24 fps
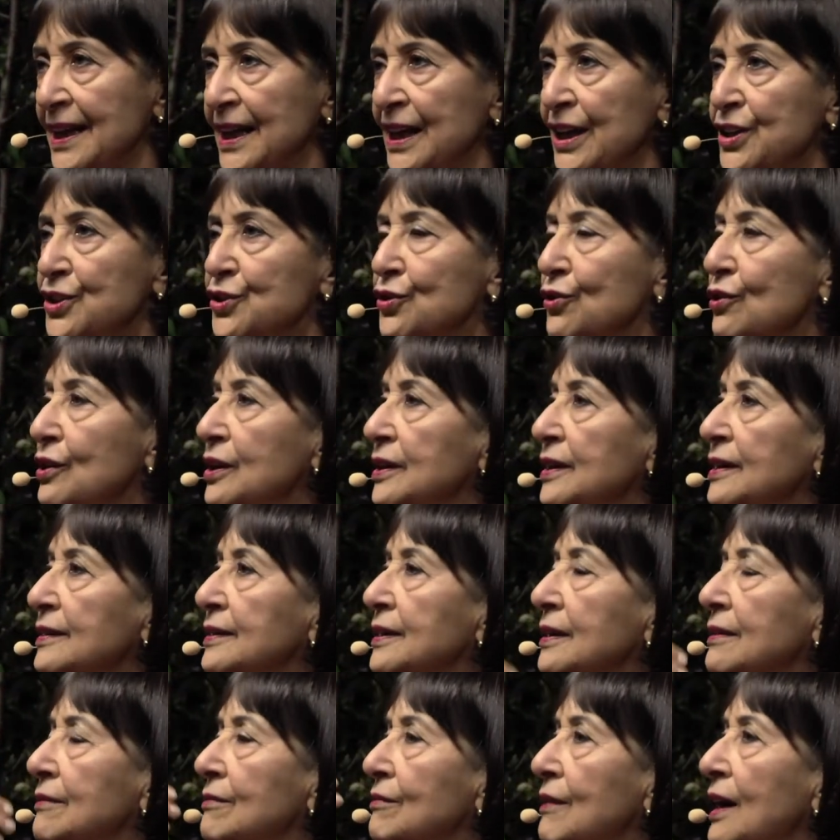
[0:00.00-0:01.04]
So
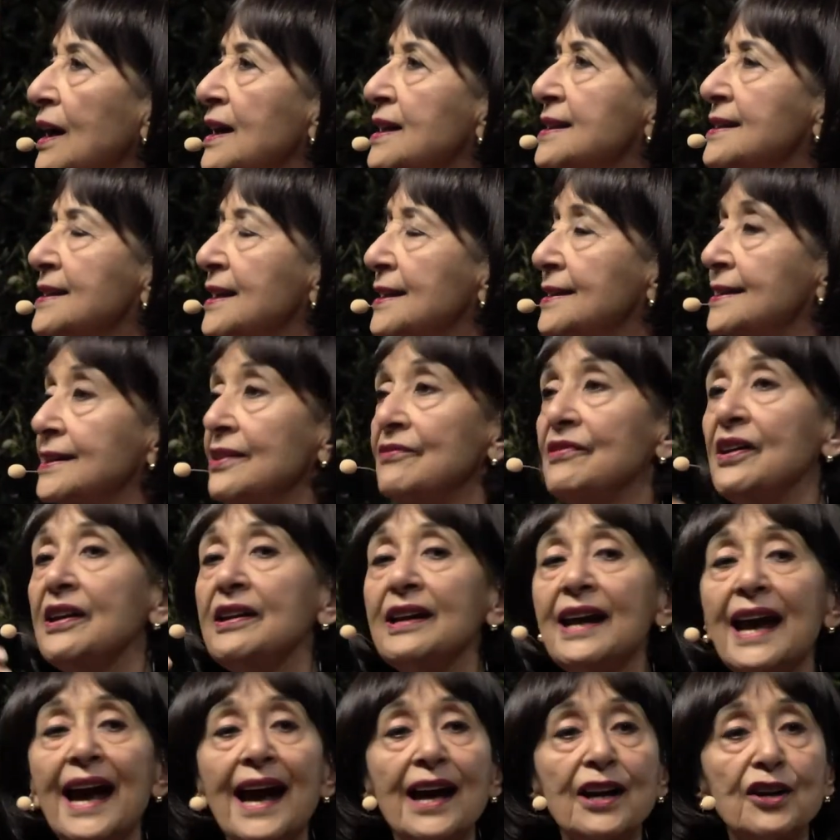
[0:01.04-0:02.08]
the rice, it's a very
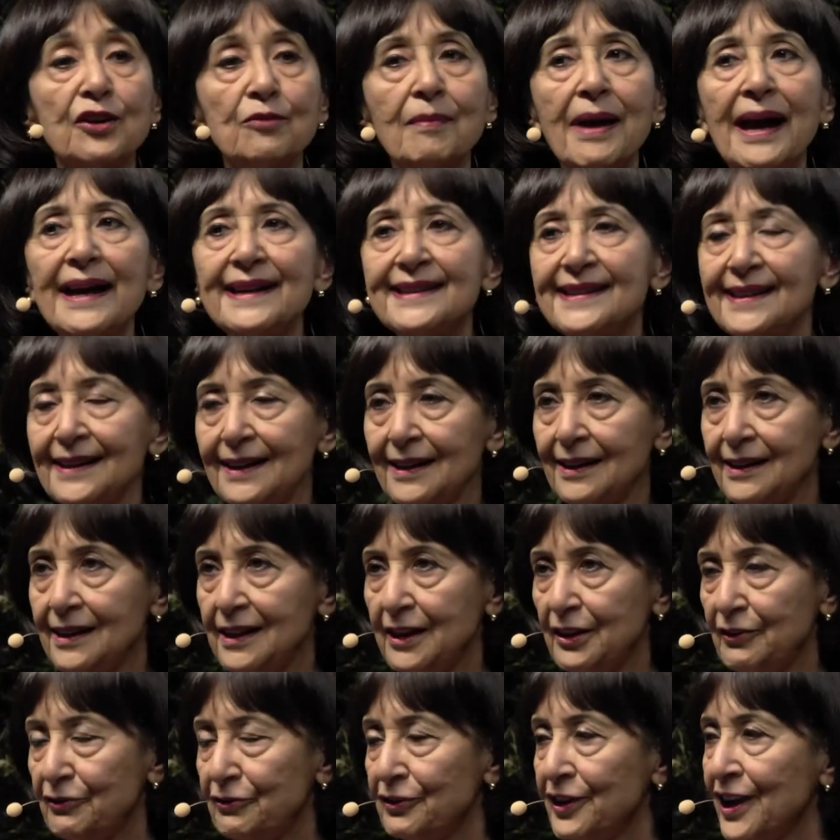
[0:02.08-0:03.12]
aromatic
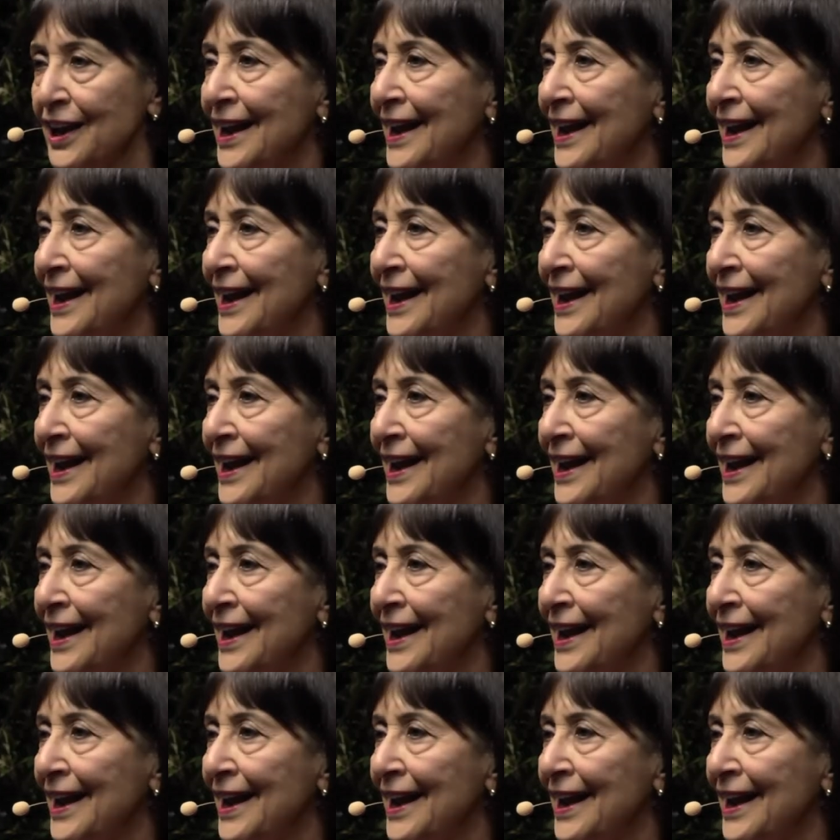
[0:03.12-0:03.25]
leaf,